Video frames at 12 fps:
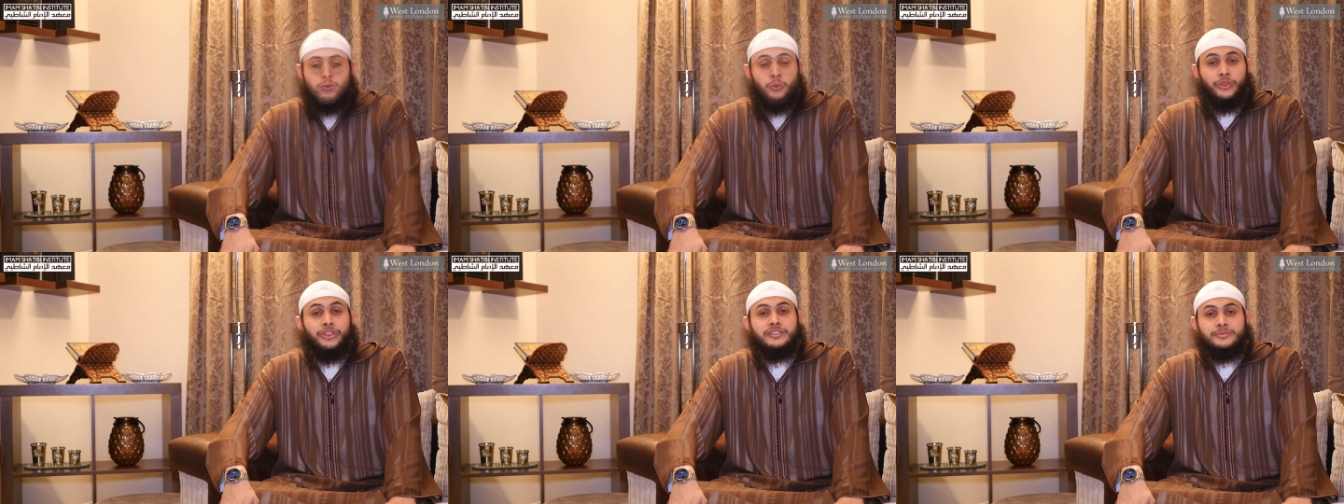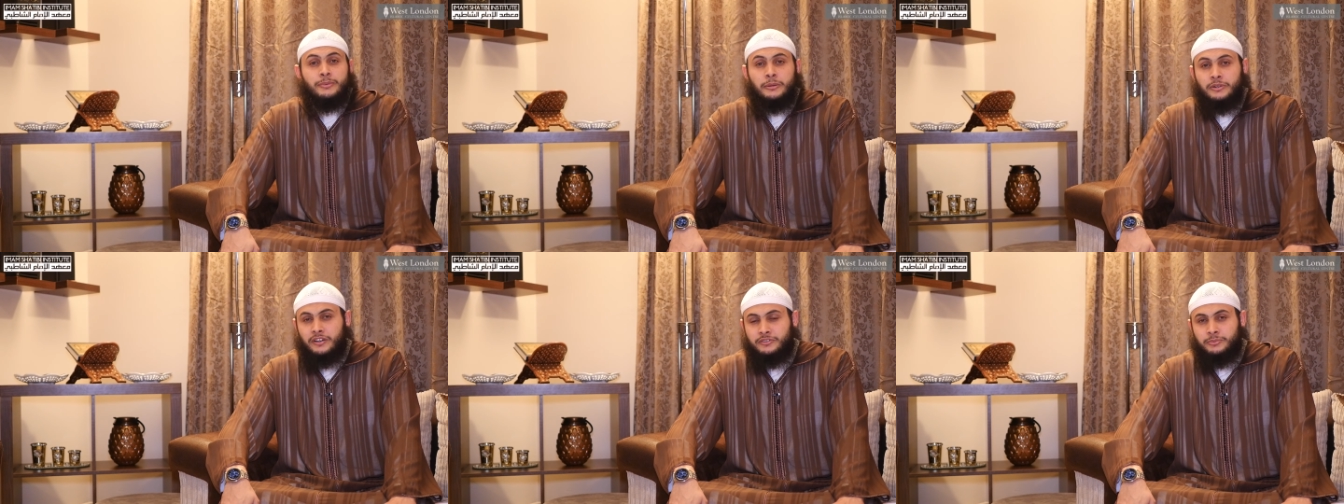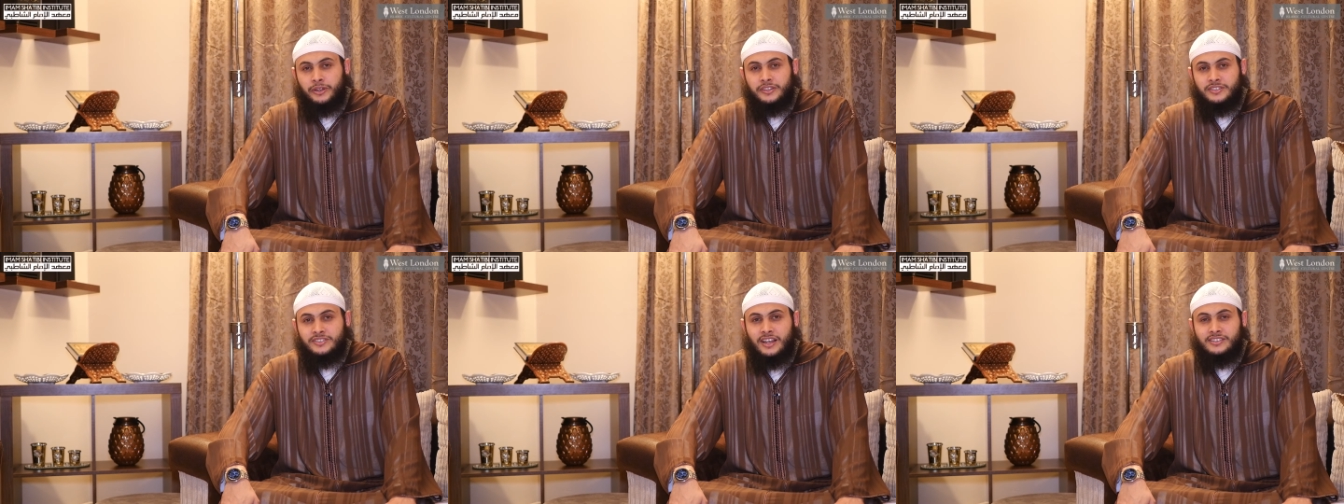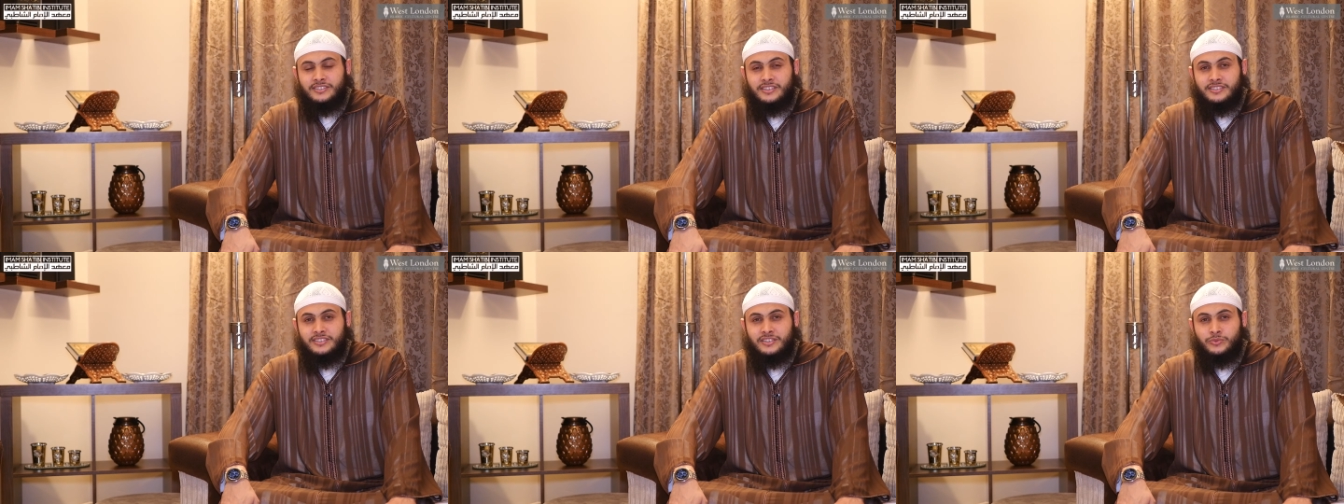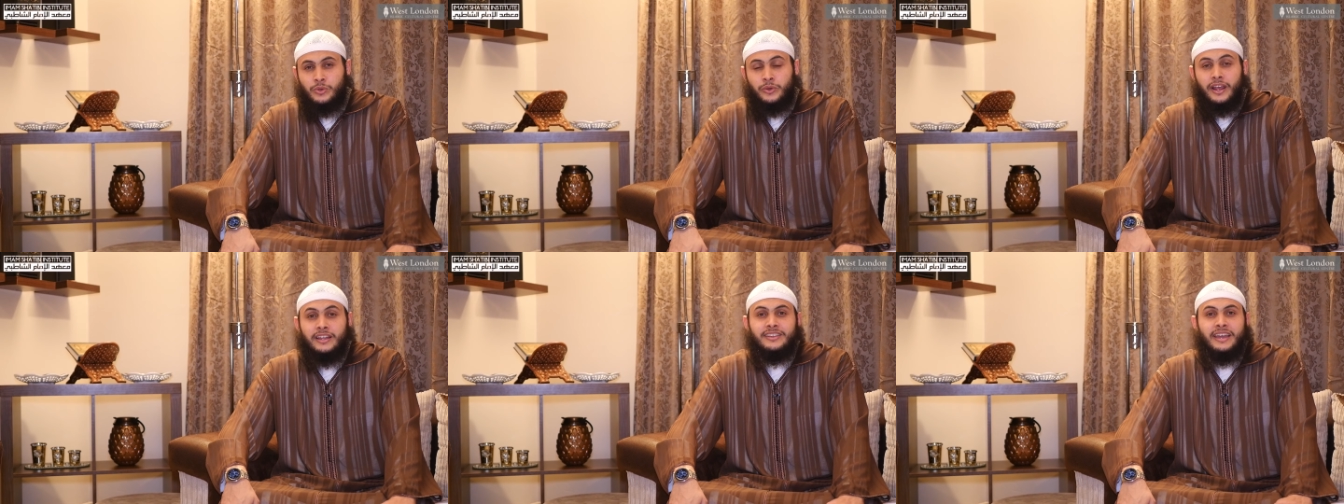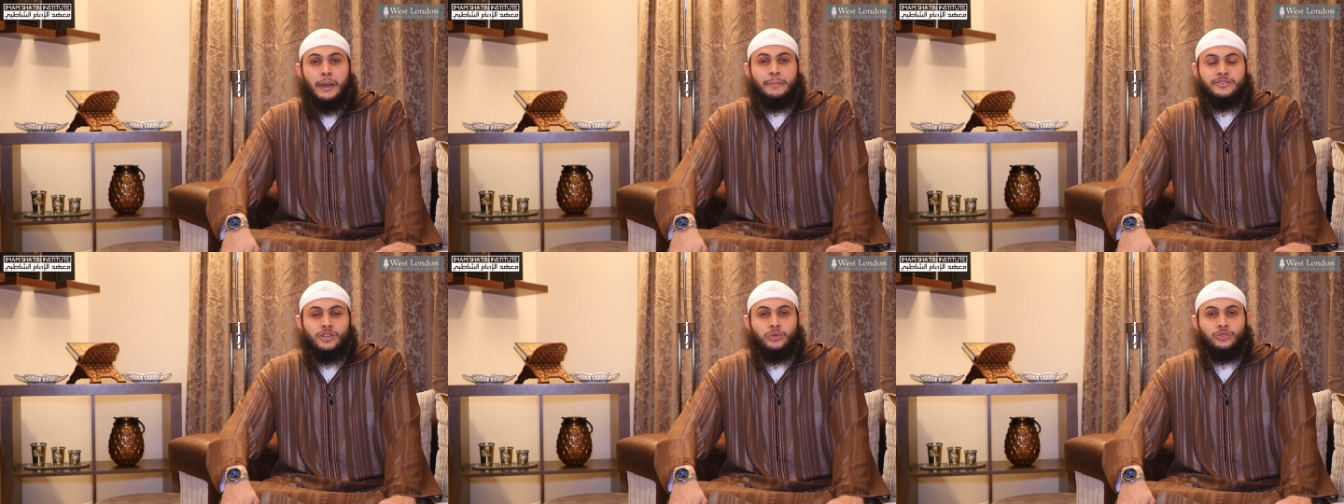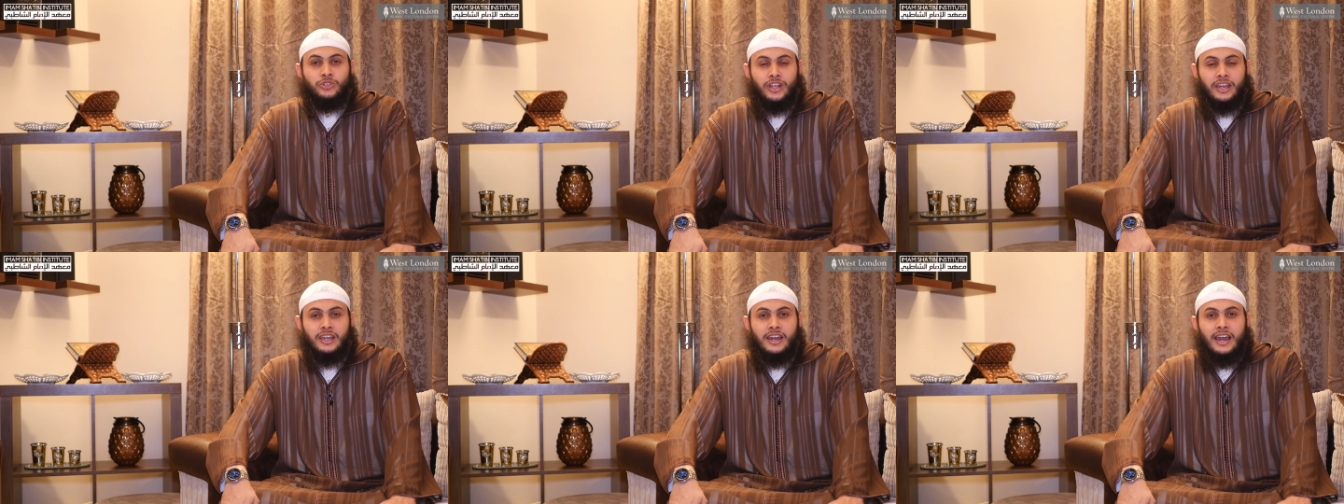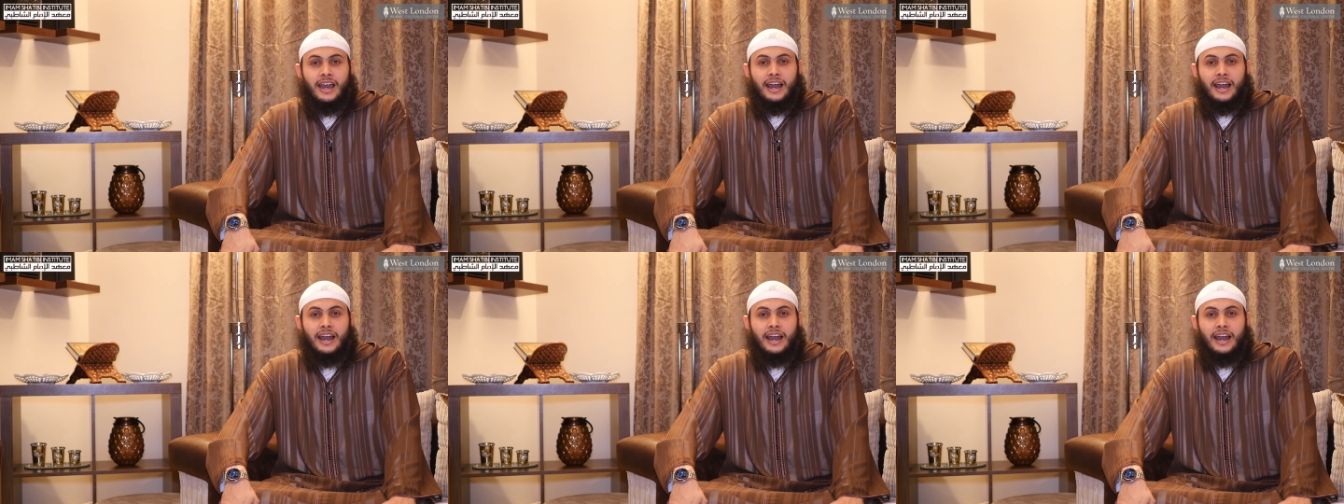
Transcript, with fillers: With this, my beloved brothers and sisters, we will end the episode today.